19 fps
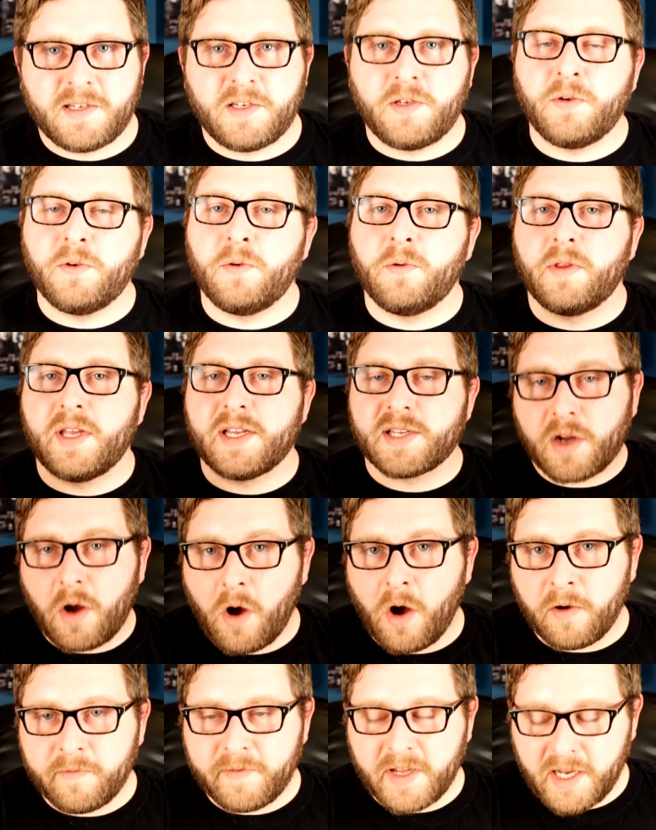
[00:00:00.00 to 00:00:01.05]
to this
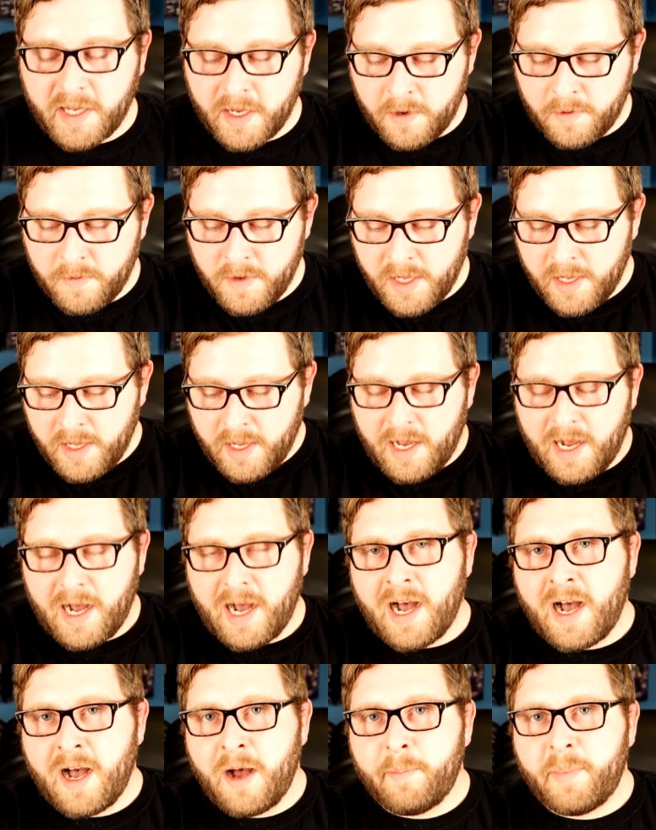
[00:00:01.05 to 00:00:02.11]
haul video.
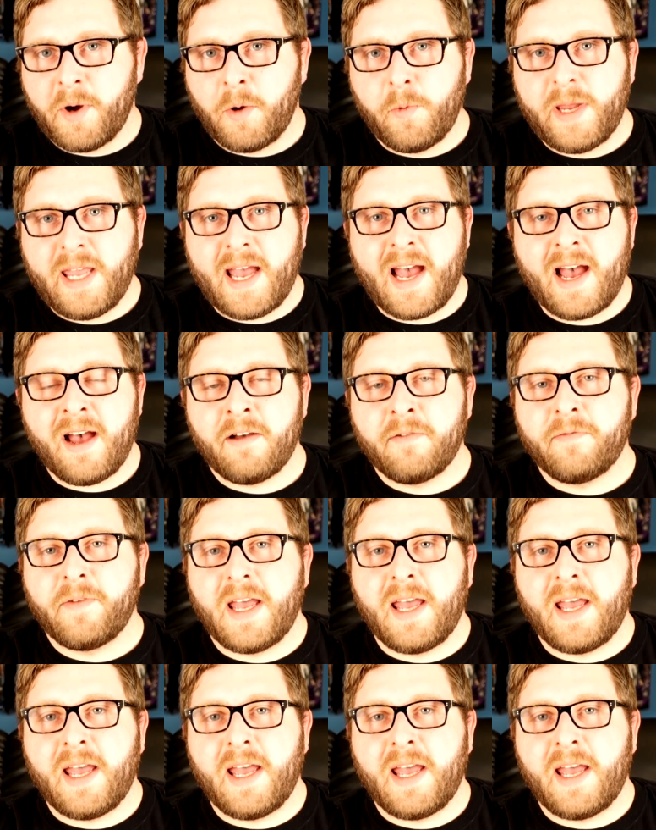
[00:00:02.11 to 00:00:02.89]
But we have